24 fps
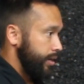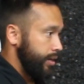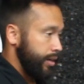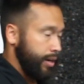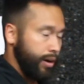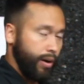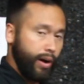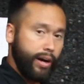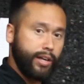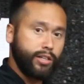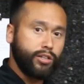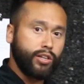
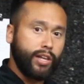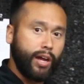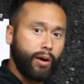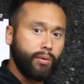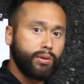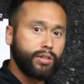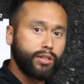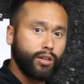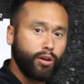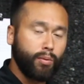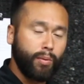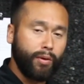All right, so that was
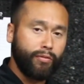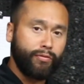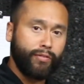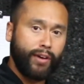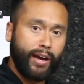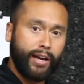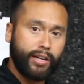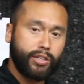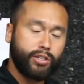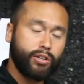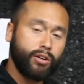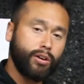a little bit
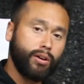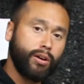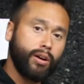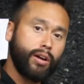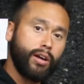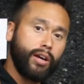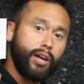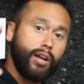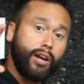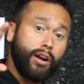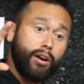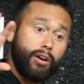faster.
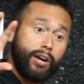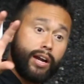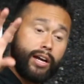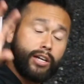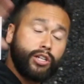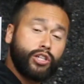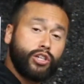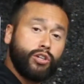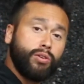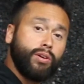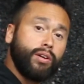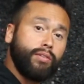In our next
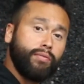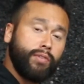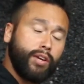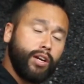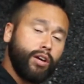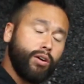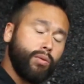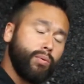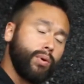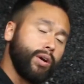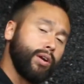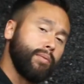shooting
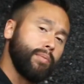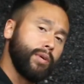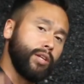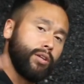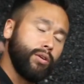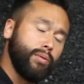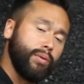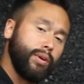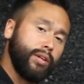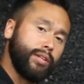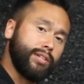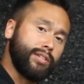video, we're going to be
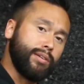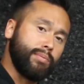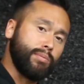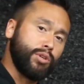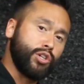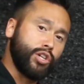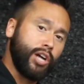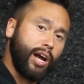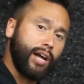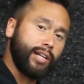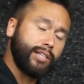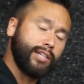doing some
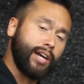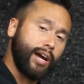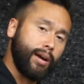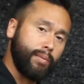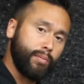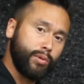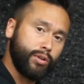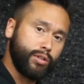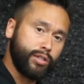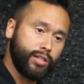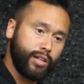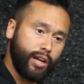shot
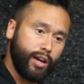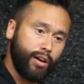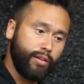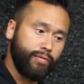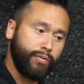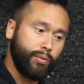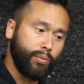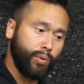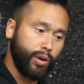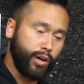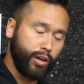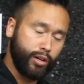timer stuff,
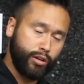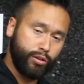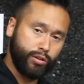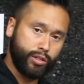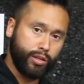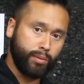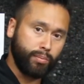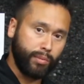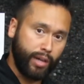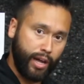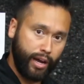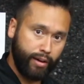and we're going to do
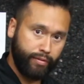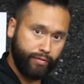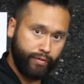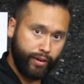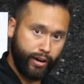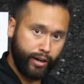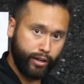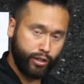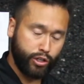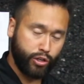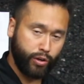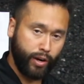some live
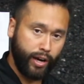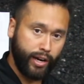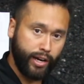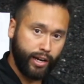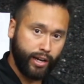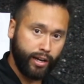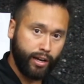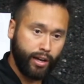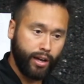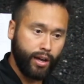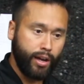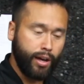fire
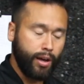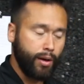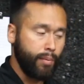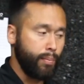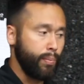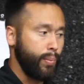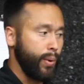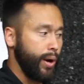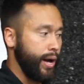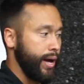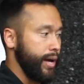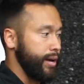training.
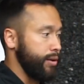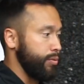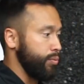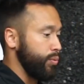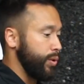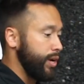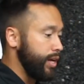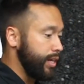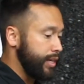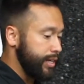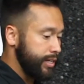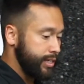But
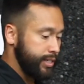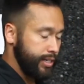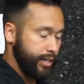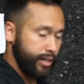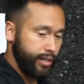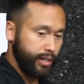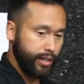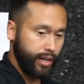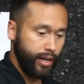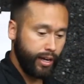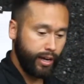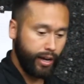
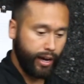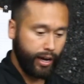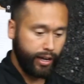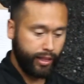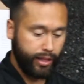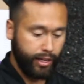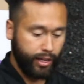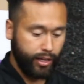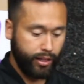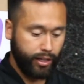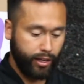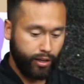realistically, I
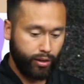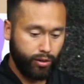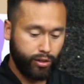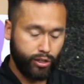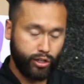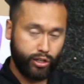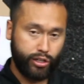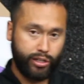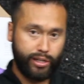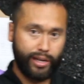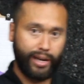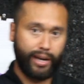think that you
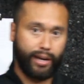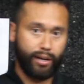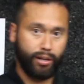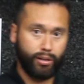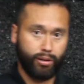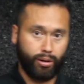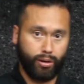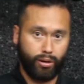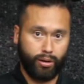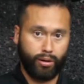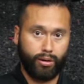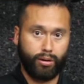should
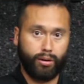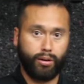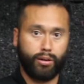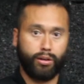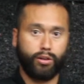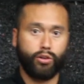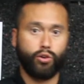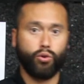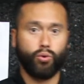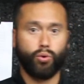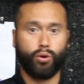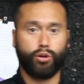tailor
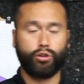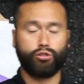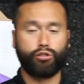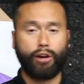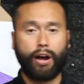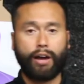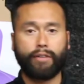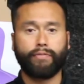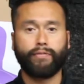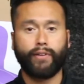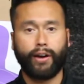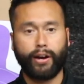your
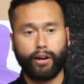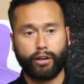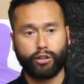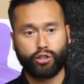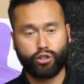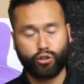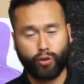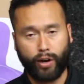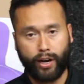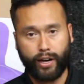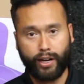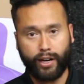dry fire
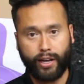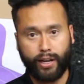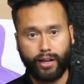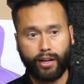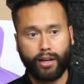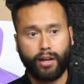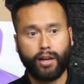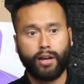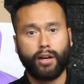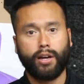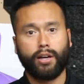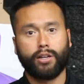training
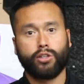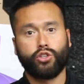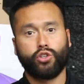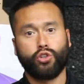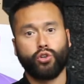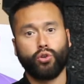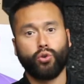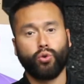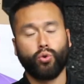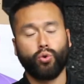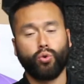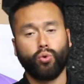
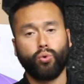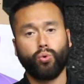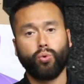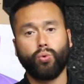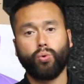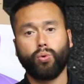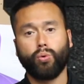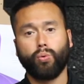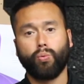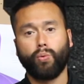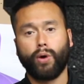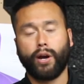to
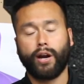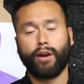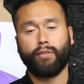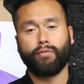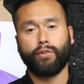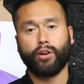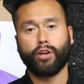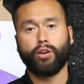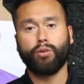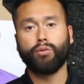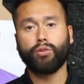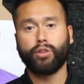whatever
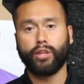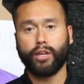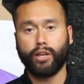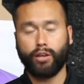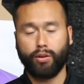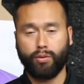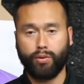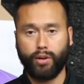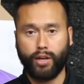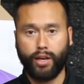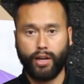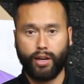you think
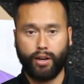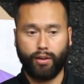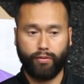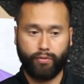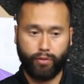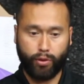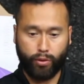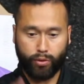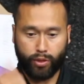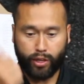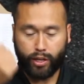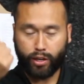you need. If
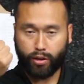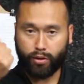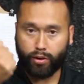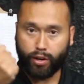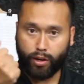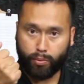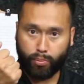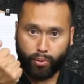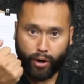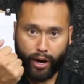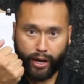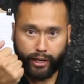you think you
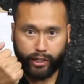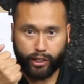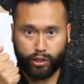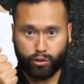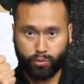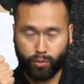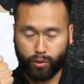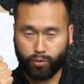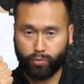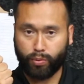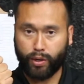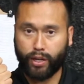need practice
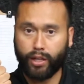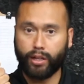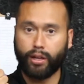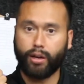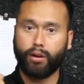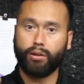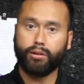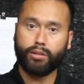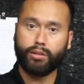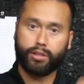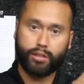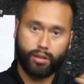with
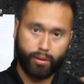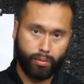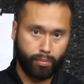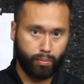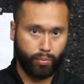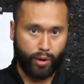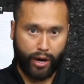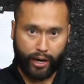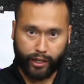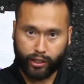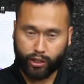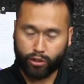reloads,
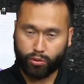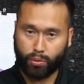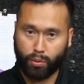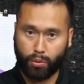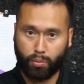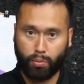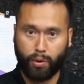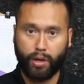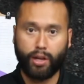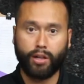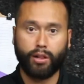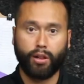practice with
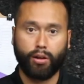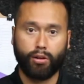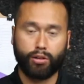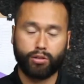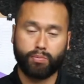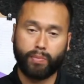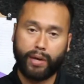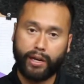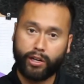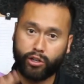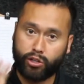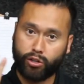reloads.
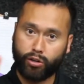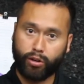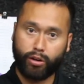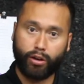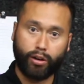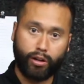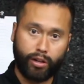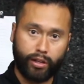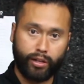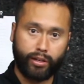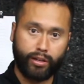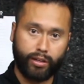Make sure
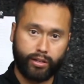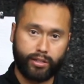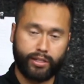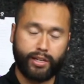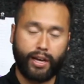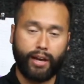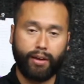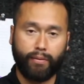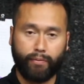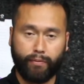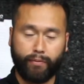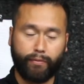you're
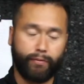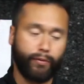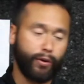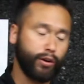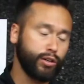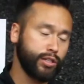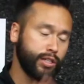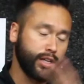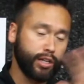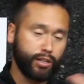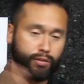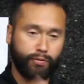safe.
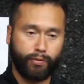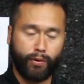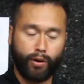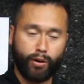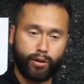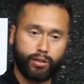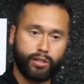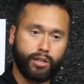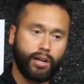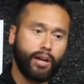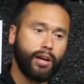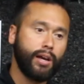First things
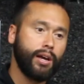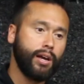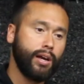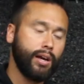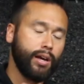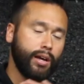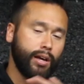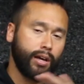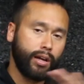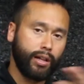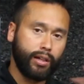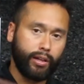first,
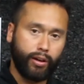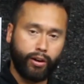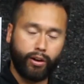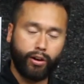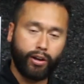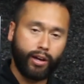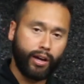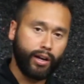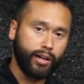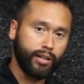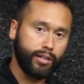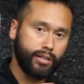clear your
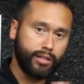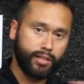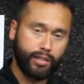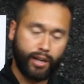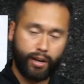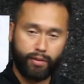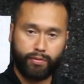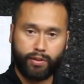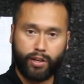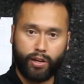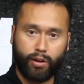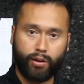gun,
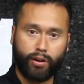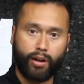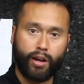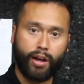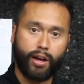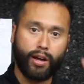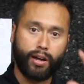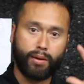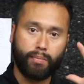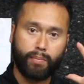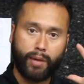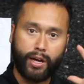safety your
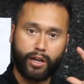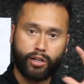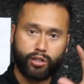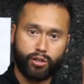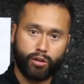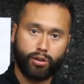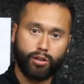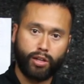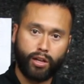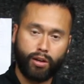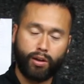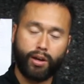gun, make
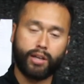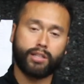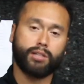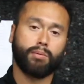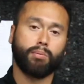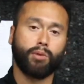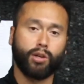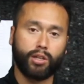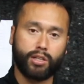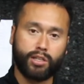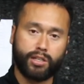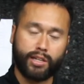sure that you got some
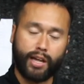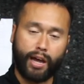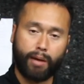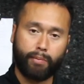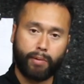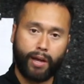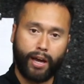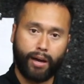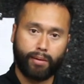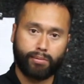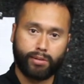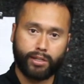good snap
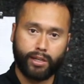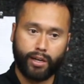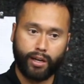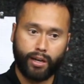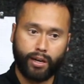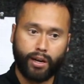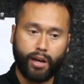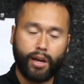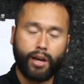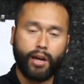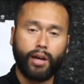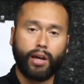caps in.
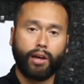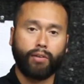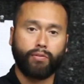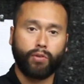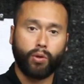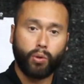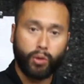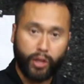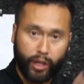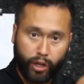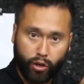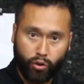If you
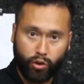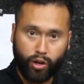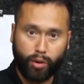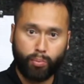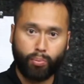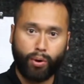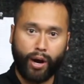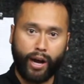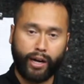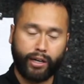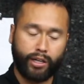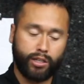think you need
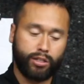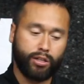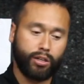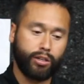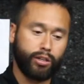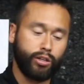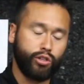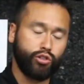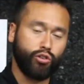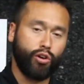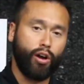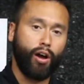practice on the
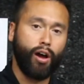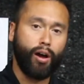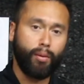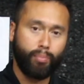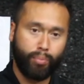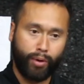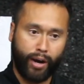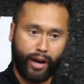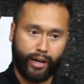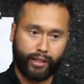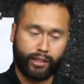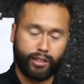draw,
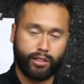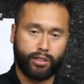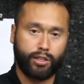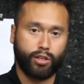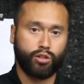practice the